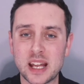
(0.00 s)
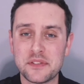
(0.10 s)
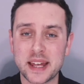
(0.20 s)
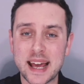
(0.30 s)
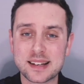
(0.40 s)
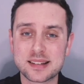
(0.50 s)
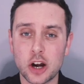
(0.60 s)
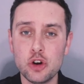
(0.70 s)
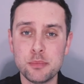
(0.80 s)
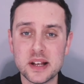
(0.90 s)
if they get
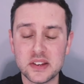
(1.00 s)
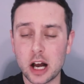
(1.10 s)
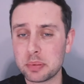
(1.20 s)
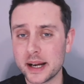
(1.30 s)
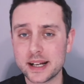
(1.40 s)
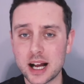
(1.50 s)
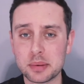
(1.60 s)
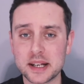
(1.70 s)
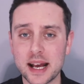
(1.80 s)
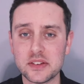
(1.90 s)
so busy, I played a
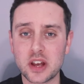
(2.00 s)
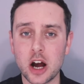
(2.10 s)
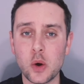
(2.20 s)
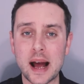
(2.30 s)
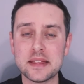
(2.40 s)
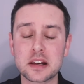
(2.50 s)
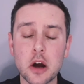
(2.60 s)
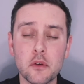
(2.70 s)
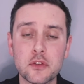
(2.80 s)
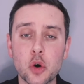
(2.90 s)
couple of days ago and the
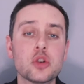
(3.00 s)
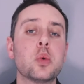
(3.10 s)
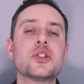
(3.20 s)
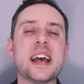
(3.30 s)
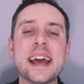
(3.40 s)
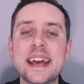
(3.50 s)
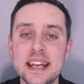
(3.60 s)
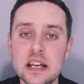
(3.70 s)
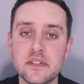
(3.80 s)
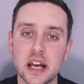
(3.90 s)
golf course was
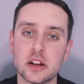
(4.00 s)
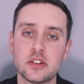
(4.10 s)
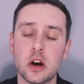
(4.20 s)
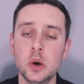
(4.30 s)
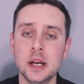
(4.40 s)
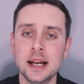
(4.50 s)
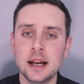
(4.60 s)
heaving. So